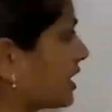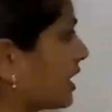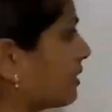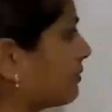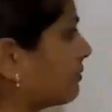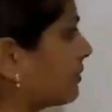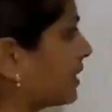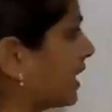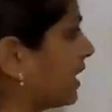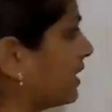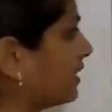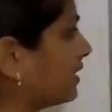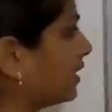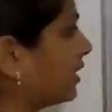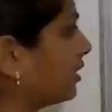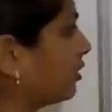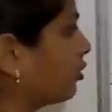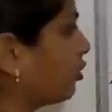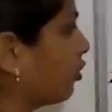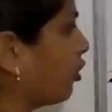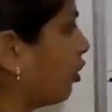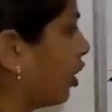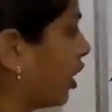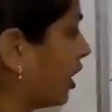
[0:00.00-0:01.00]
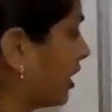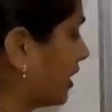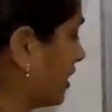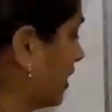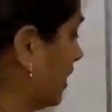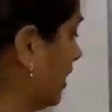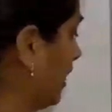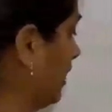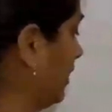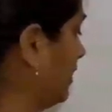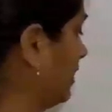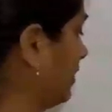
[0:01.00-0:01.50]
I am writing OR
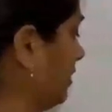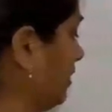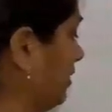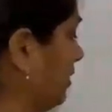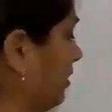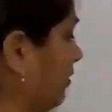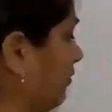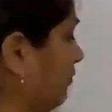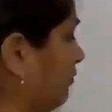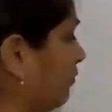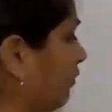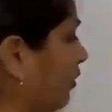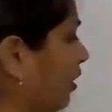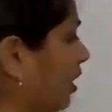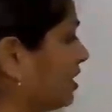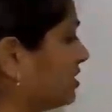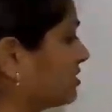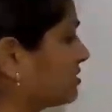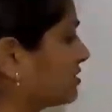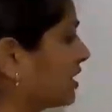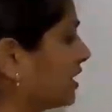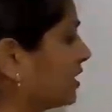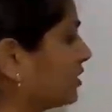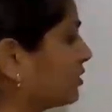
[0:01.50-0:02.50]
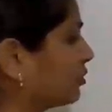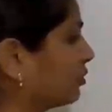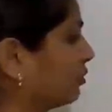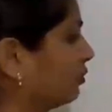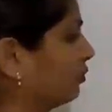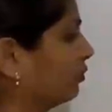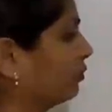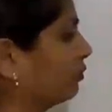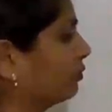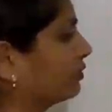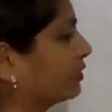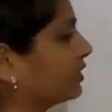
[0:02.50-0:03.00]
gate, false and
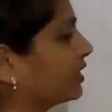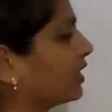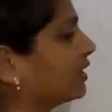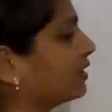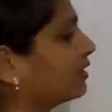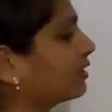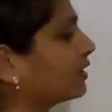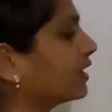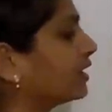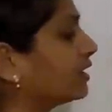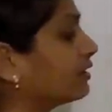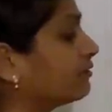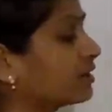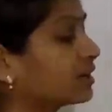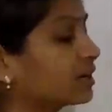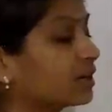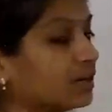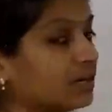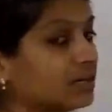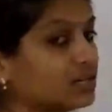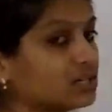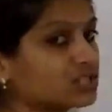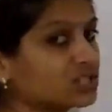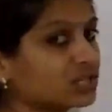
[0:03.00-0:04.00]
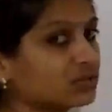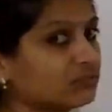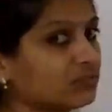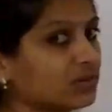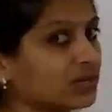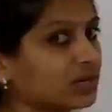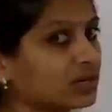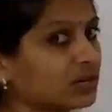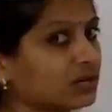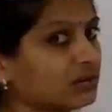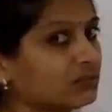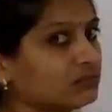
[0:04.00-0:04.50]
true, then again our
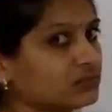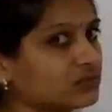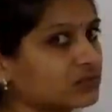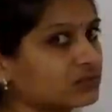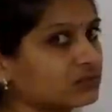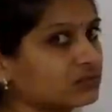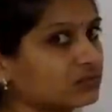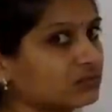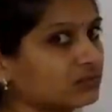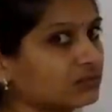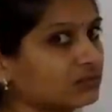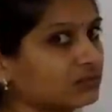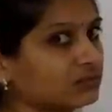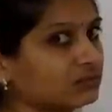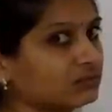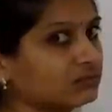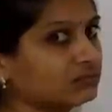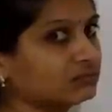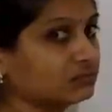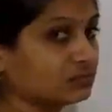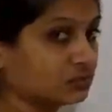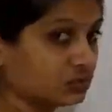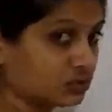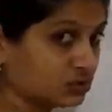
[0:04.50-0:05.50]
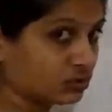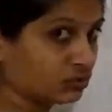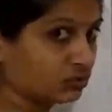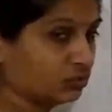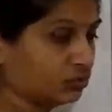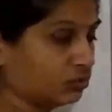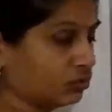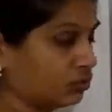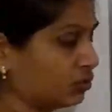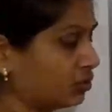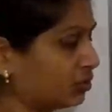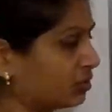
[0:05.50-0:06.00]
condition becomes
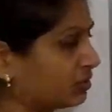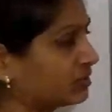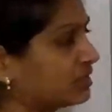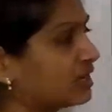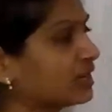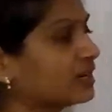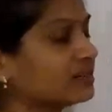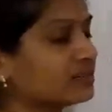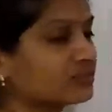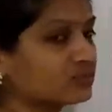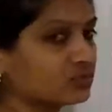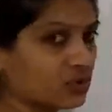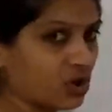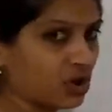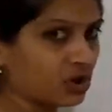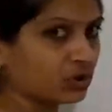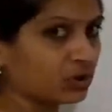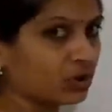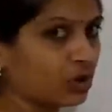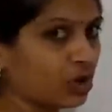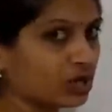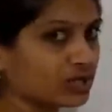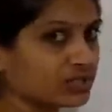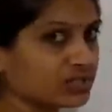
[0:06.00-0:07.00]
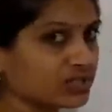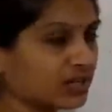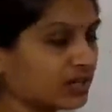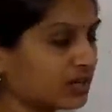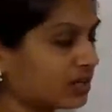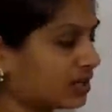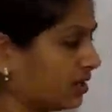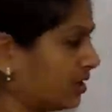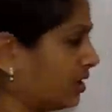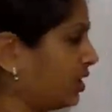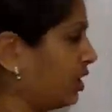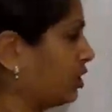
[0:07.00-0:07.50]
true. That is wrong
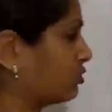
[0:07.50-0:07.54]
logic.